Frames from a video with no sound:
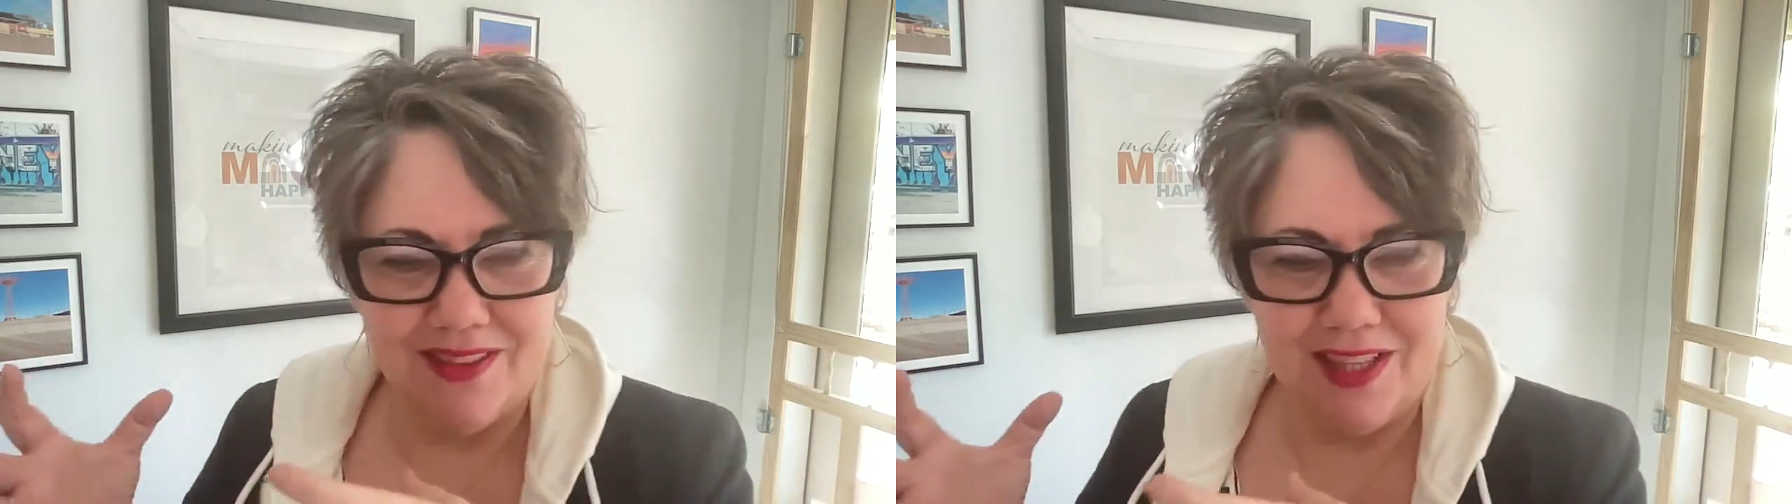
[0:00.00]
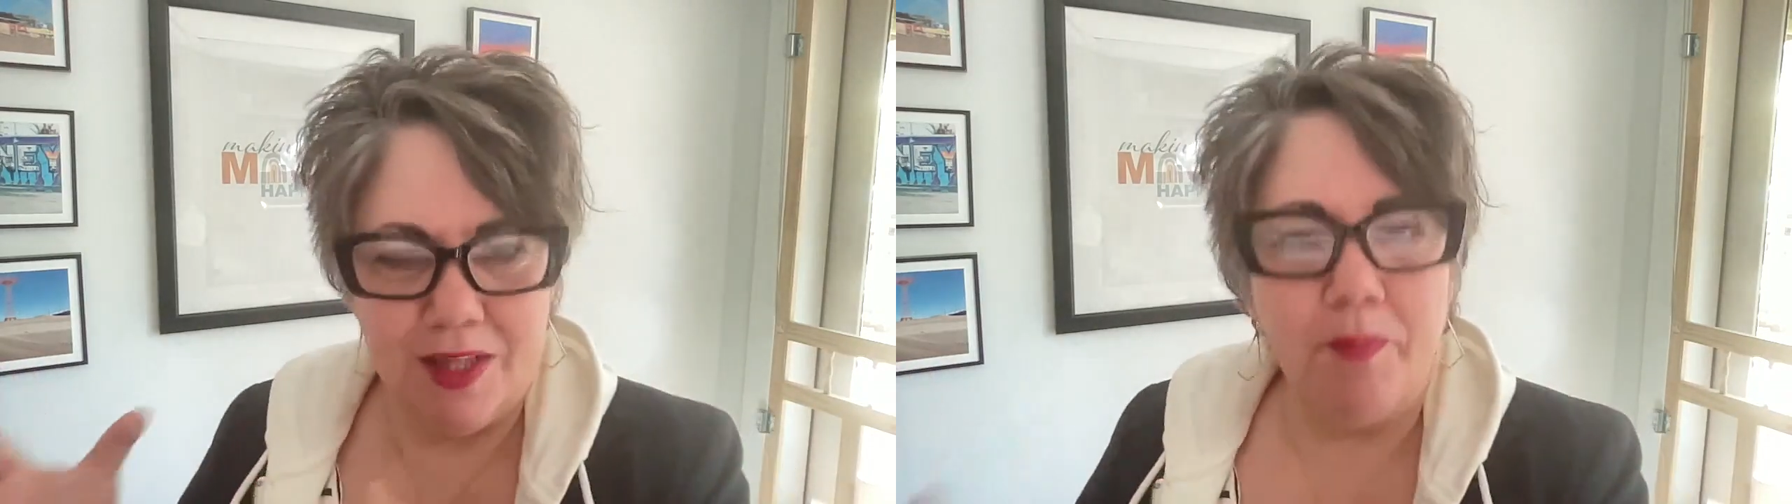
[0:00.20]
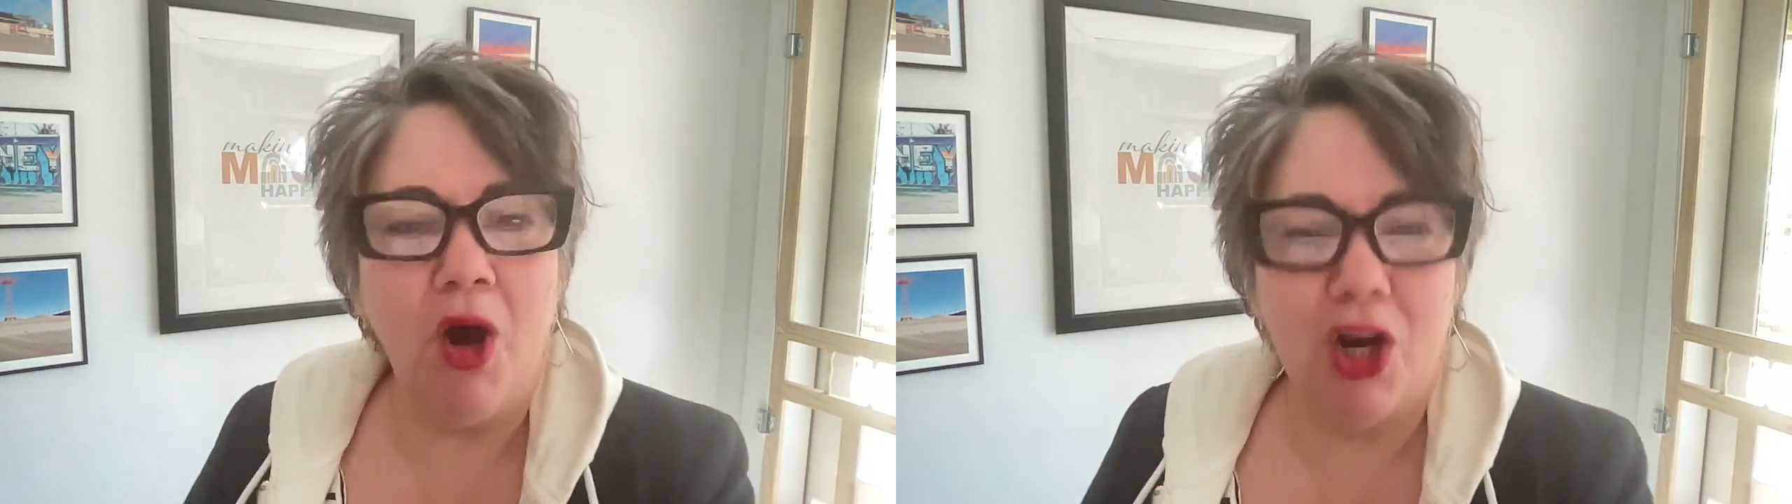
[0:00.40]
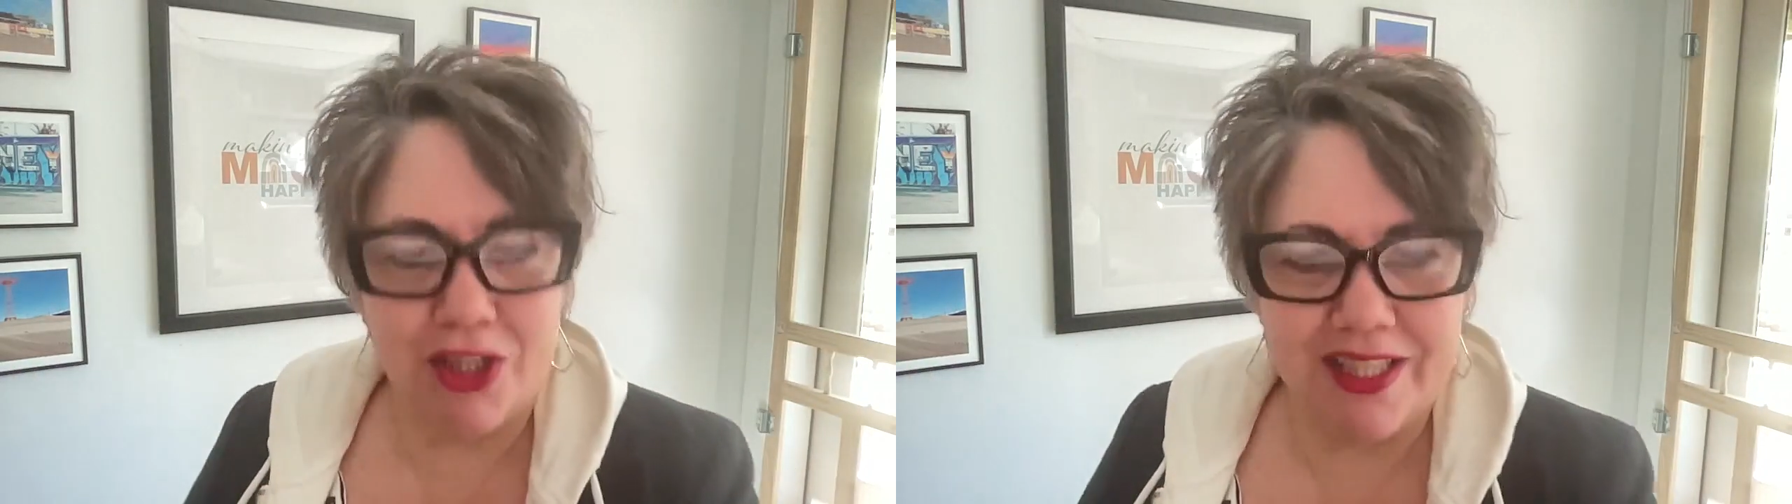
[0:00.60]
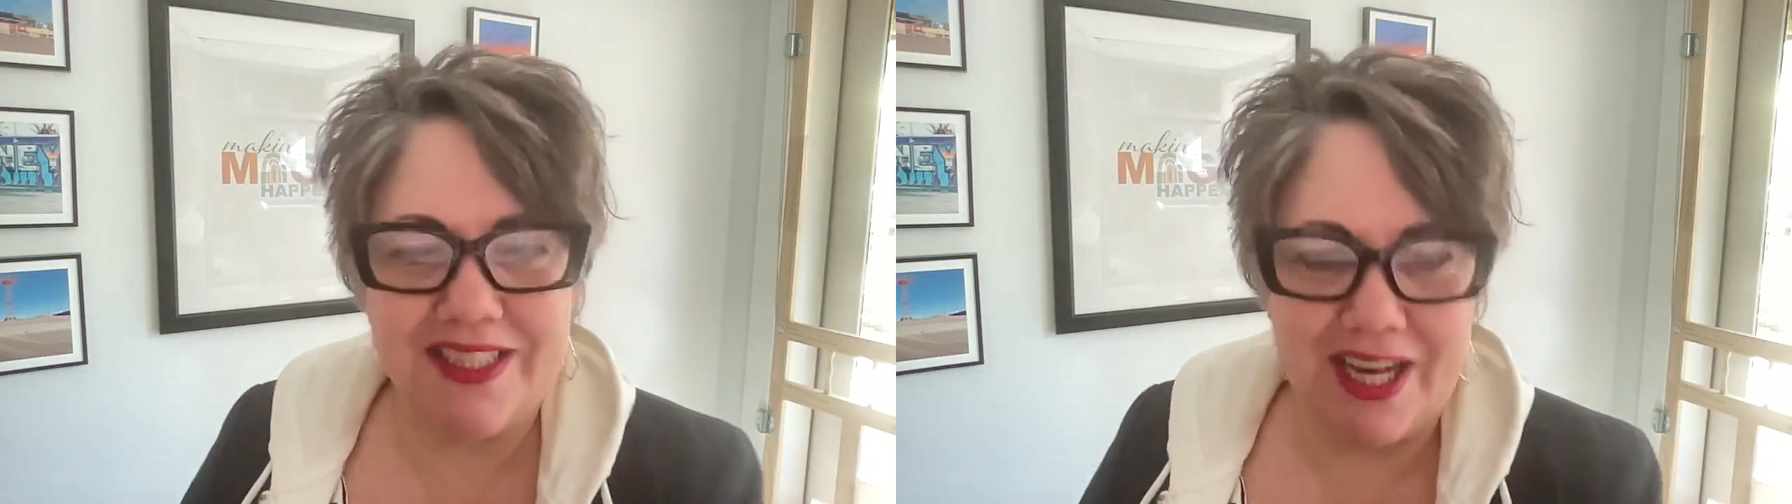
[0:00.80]
the
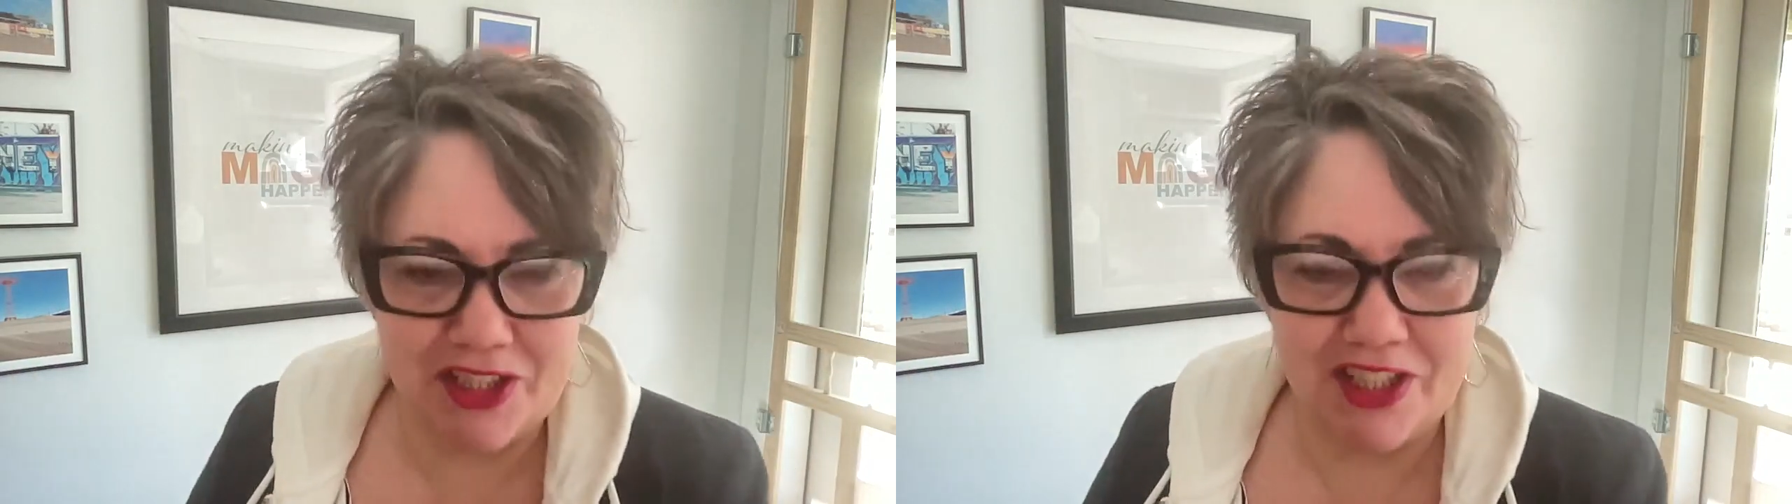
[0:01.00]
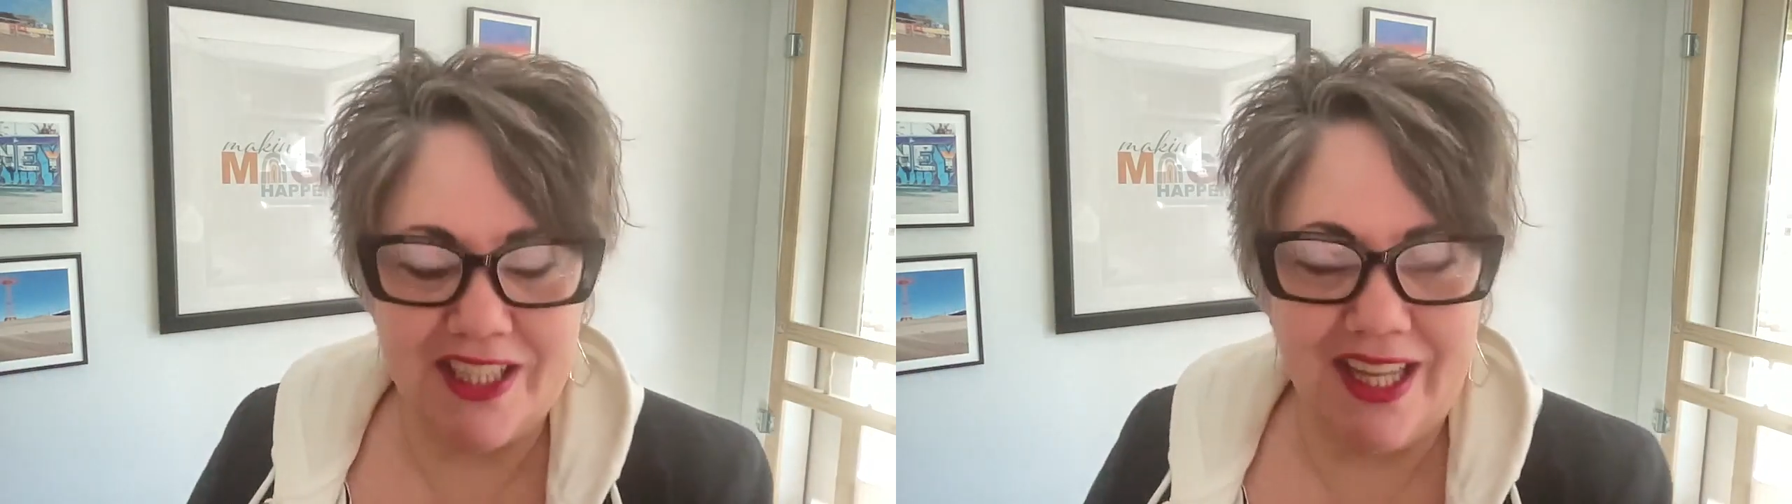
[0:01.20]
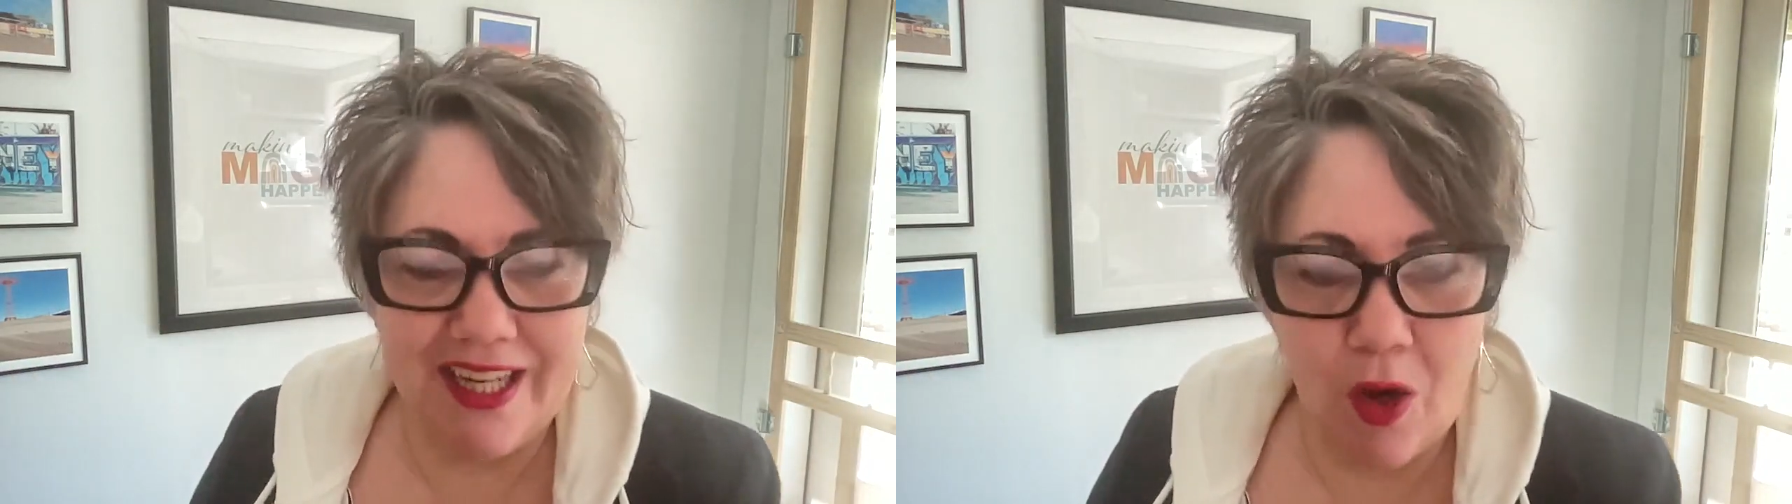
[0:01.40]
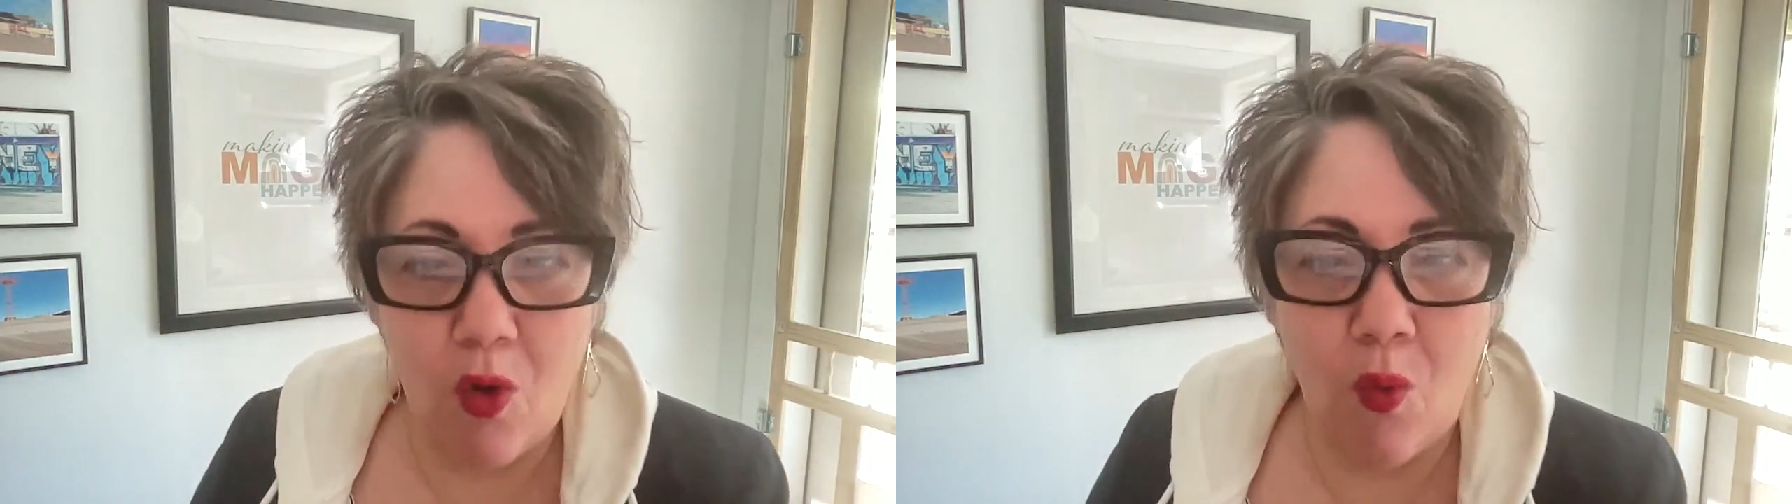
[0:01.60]
part that's actually like